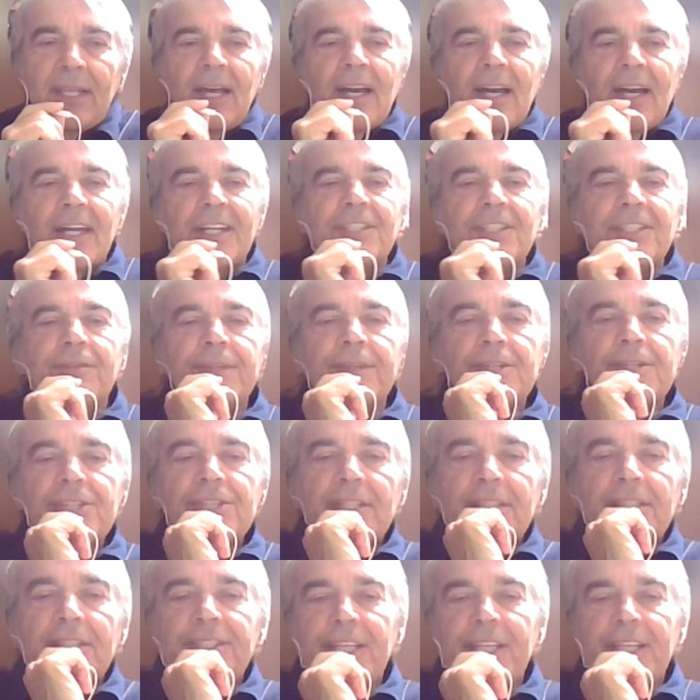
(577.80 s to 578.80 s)

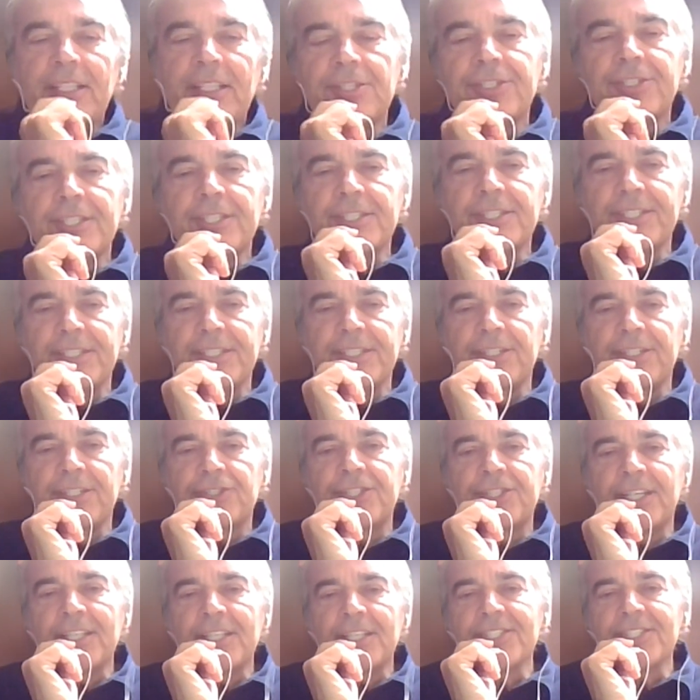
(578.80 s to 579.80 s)
Artificial intelligence is
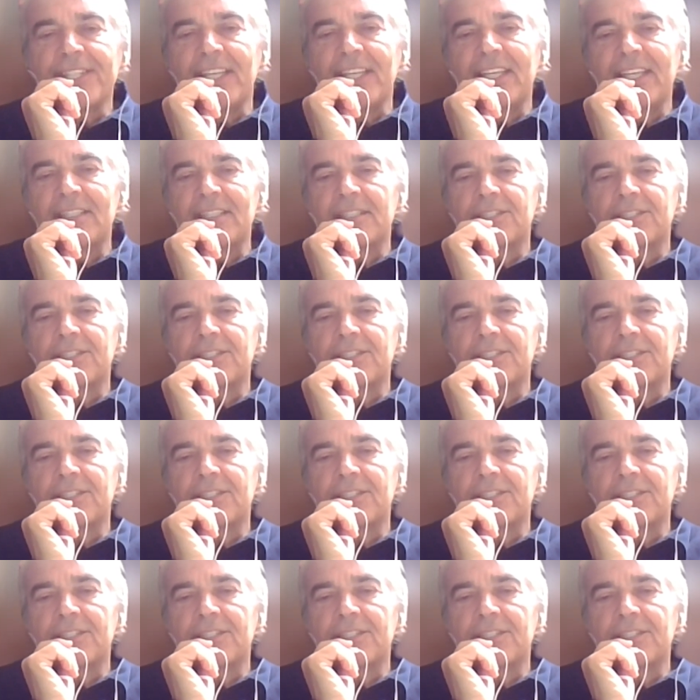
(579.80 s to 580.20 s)
just an